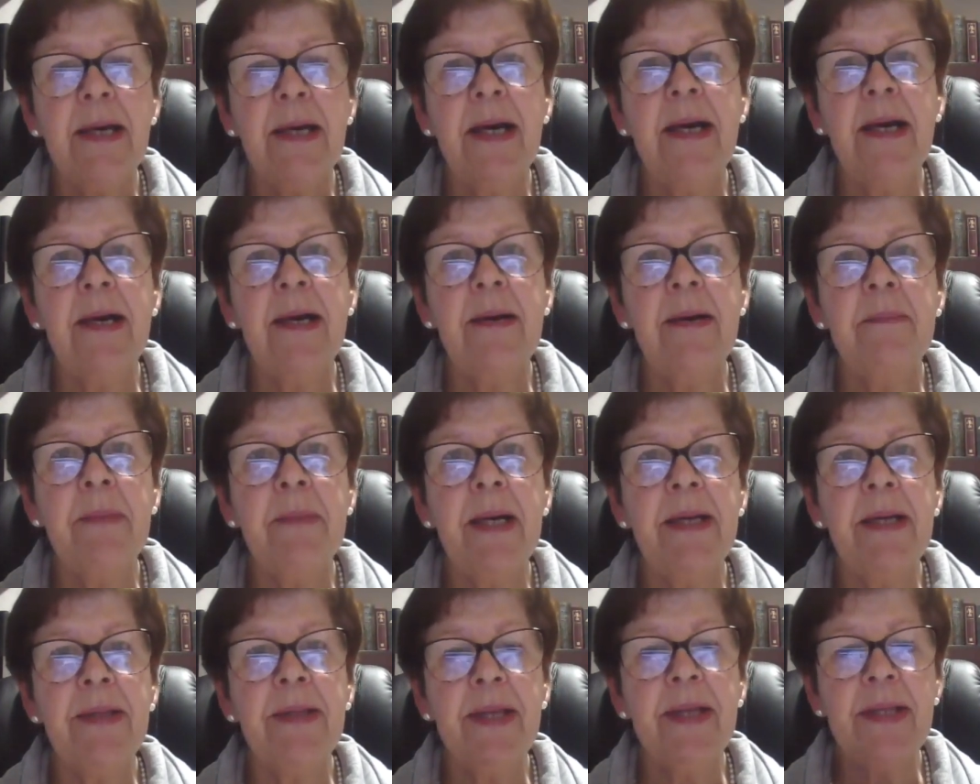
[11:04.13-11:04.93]
Um,
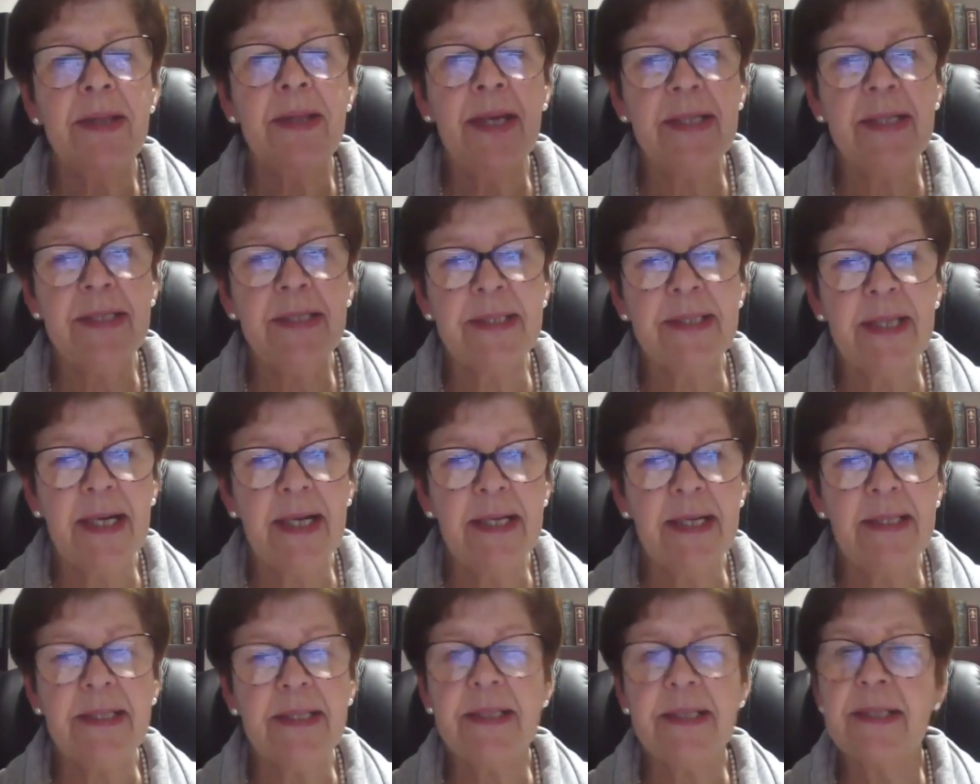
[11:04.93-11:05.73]
and then they
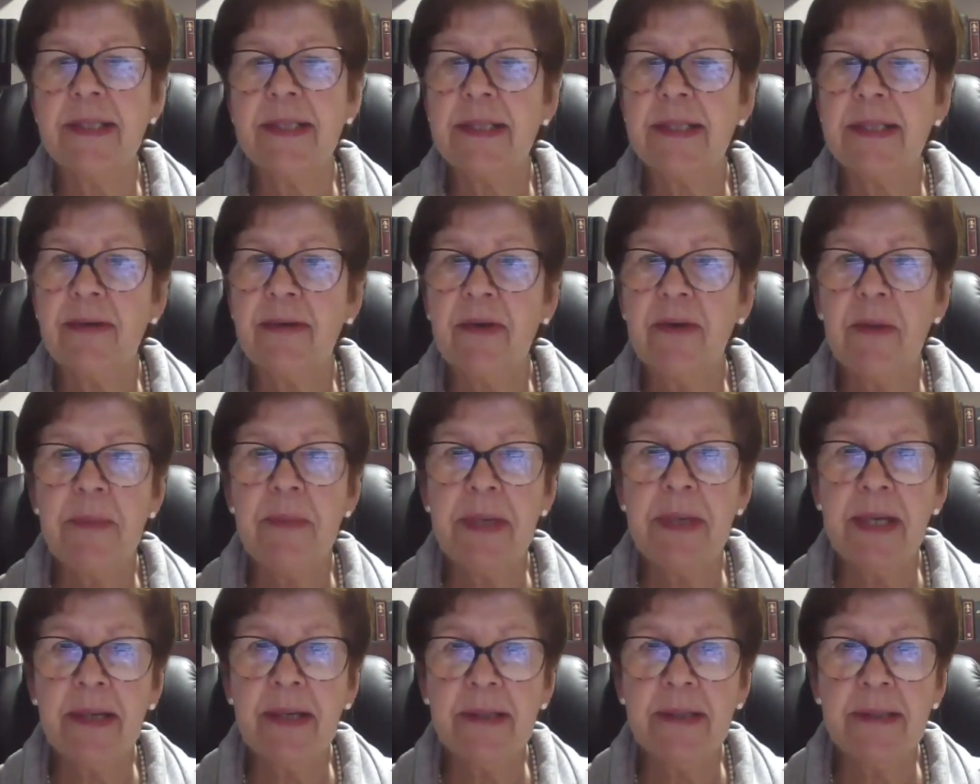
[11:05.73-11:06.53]
say, ça va
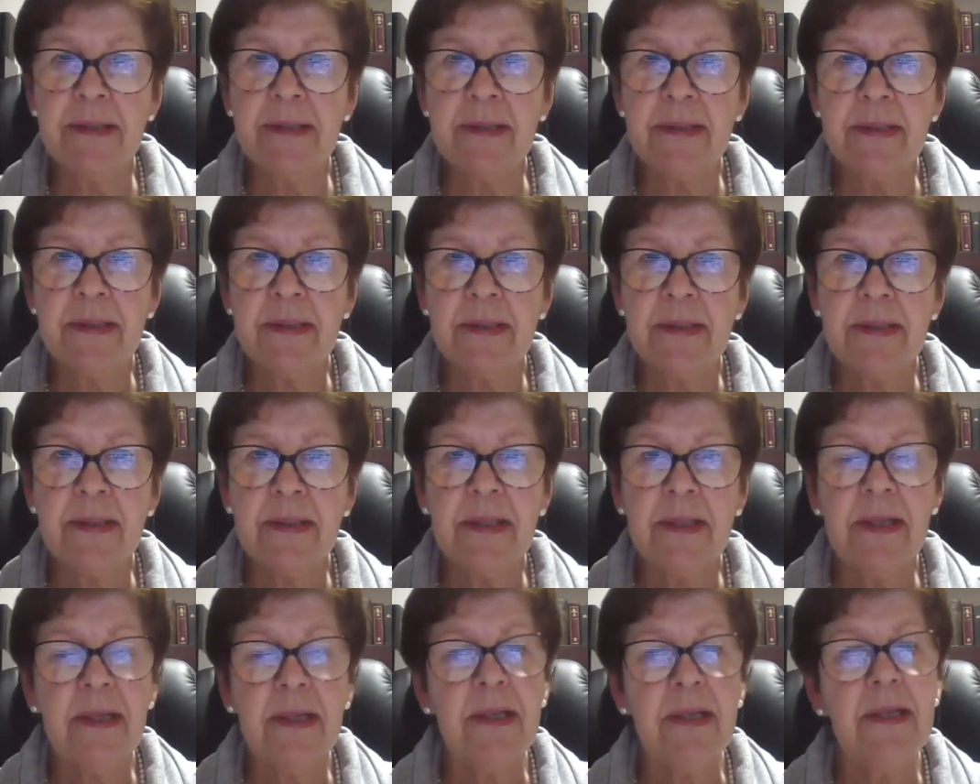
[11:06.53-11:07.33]
bien?
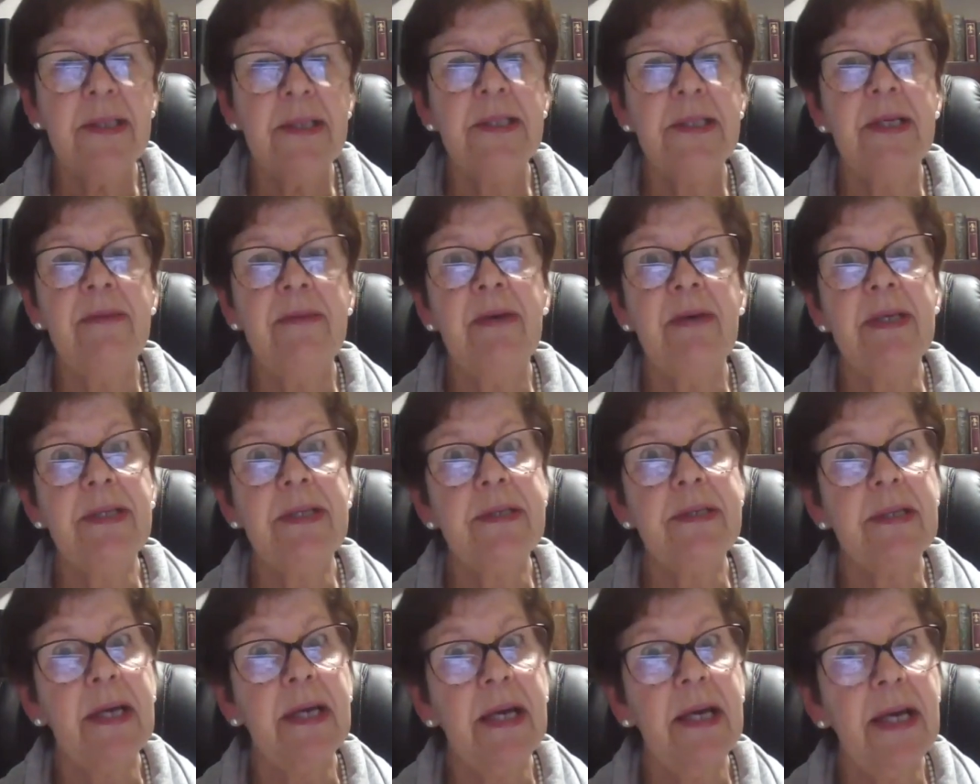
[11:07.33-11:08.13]
Ça va
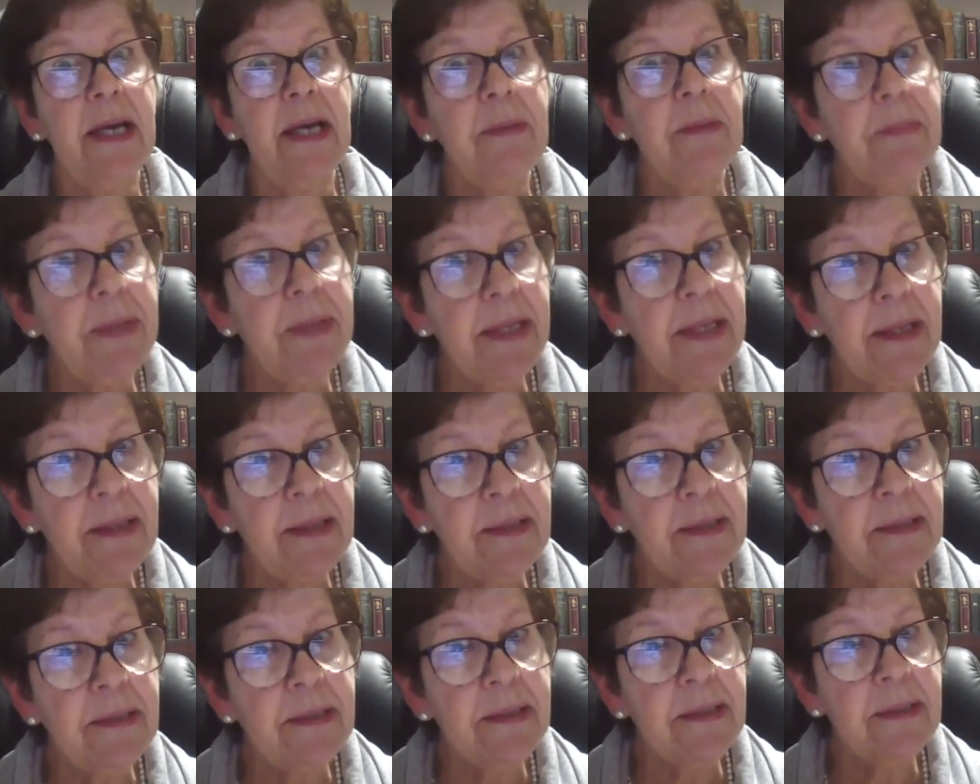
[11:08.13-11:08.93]
très
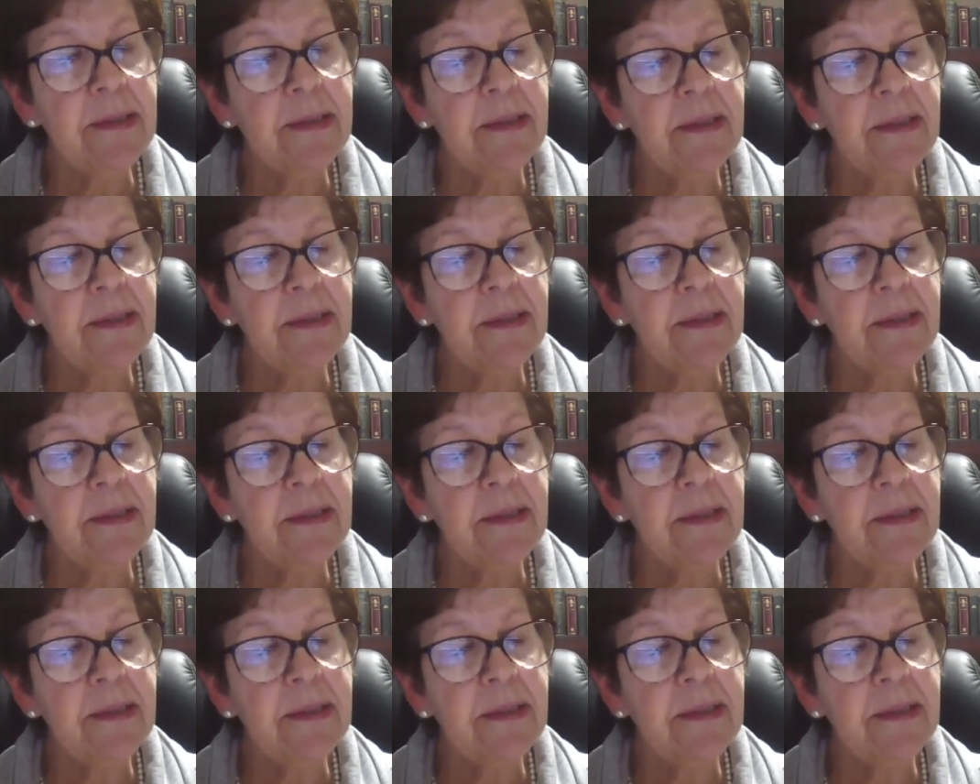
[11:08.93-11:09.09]
bien.